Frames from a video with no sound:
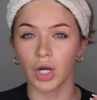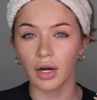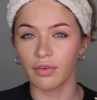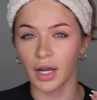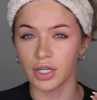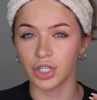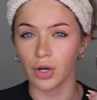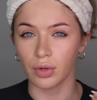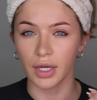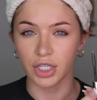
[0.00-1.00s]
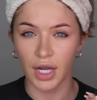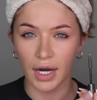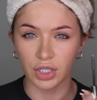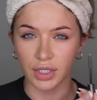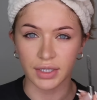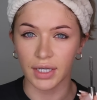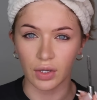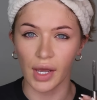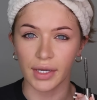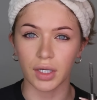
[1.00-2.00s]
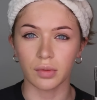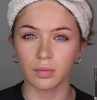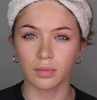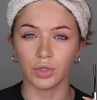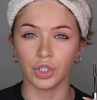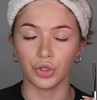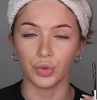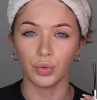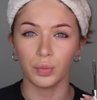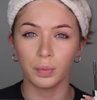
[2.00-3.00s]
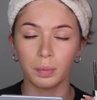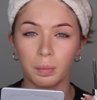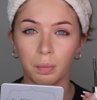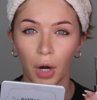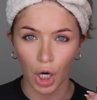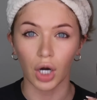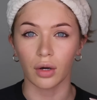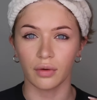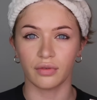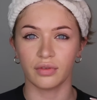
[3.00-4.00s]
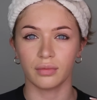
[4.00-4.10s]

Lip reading: not a fucking joke. Like she actually didn't like you. You perv.